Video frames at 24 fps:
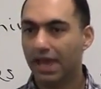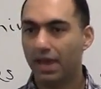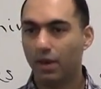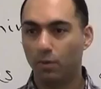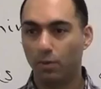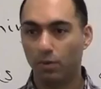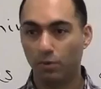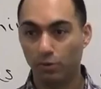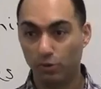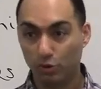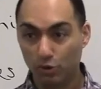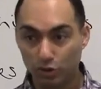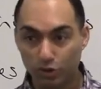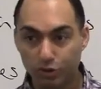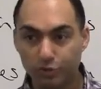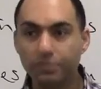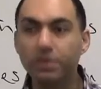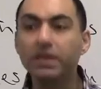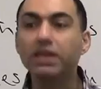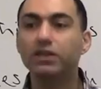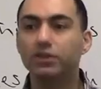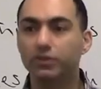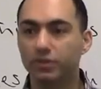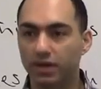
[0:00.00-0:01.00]
when you
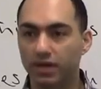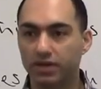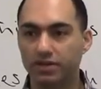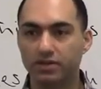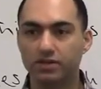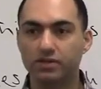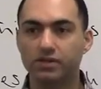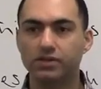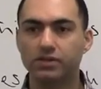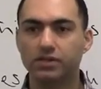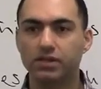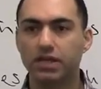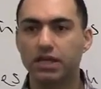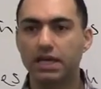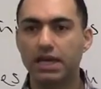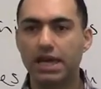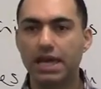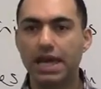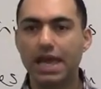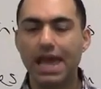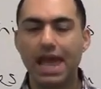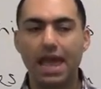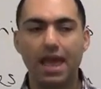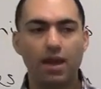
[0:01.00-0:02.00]
speak to others,
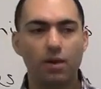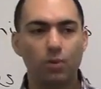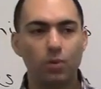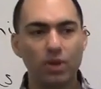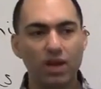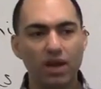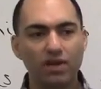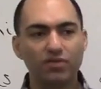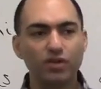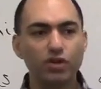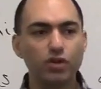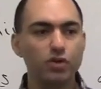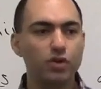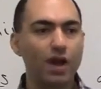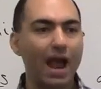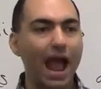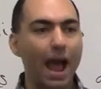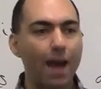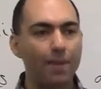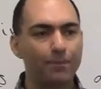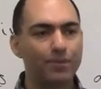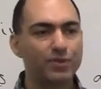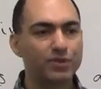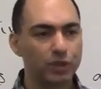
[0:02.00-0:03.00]
whenever you're
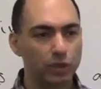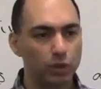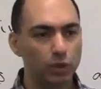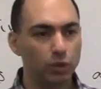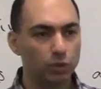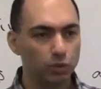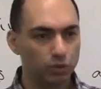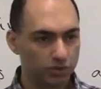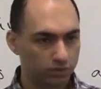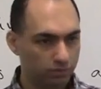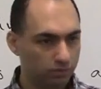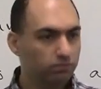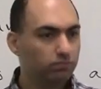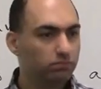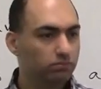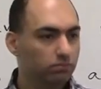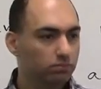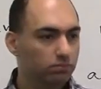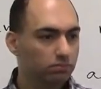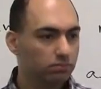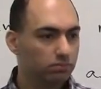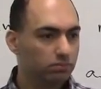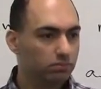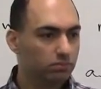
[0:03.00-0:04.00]
absolute,
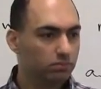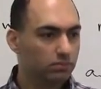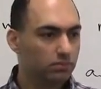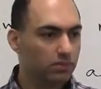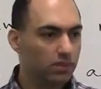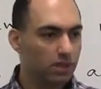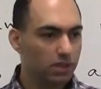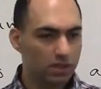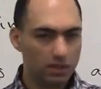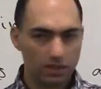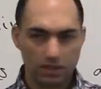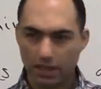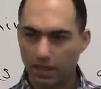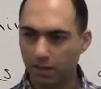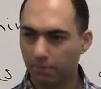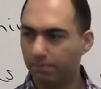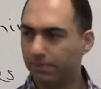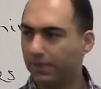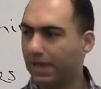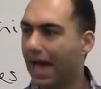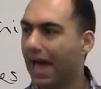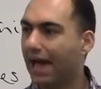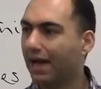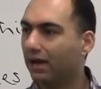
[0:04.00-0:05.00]
like
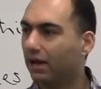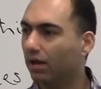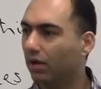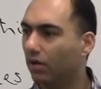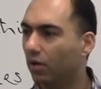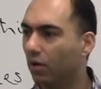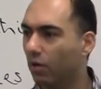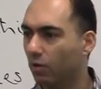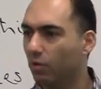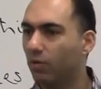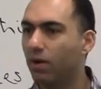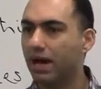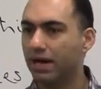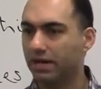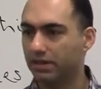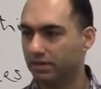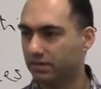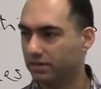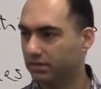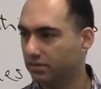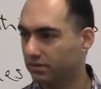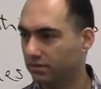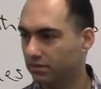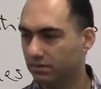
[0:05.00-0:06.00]
black or
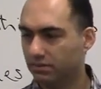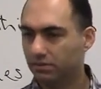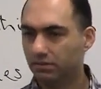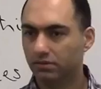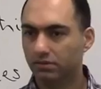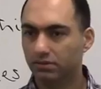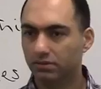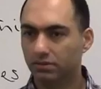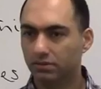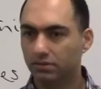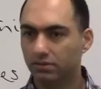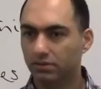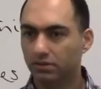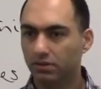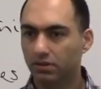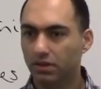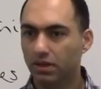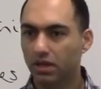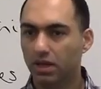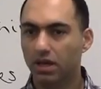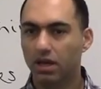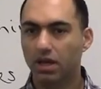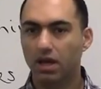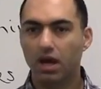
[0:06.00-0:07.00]
white,
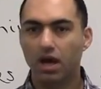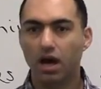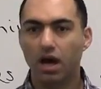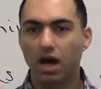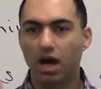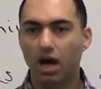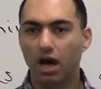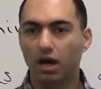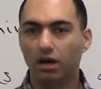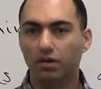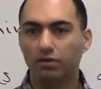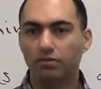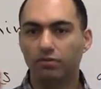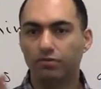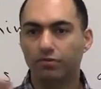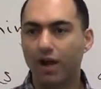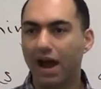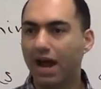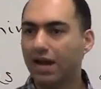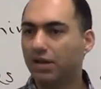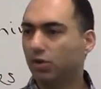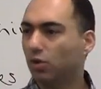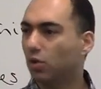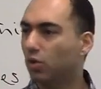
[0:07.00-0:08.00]

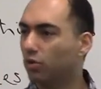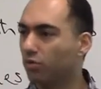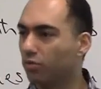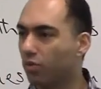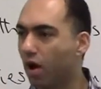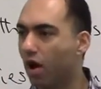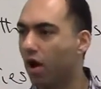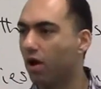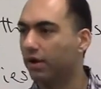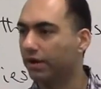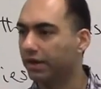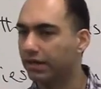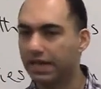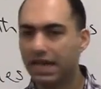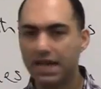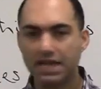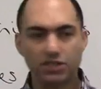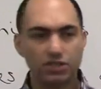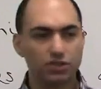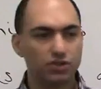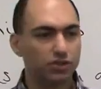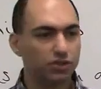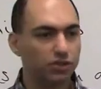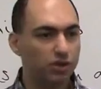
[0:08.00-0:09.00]
right or wrong,
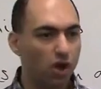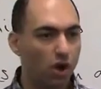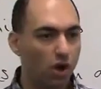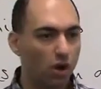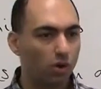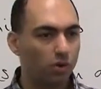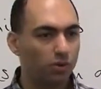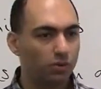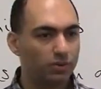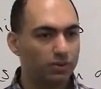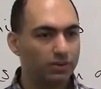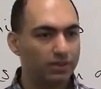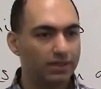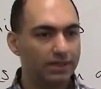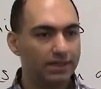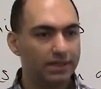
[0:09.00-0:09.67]
yes or no,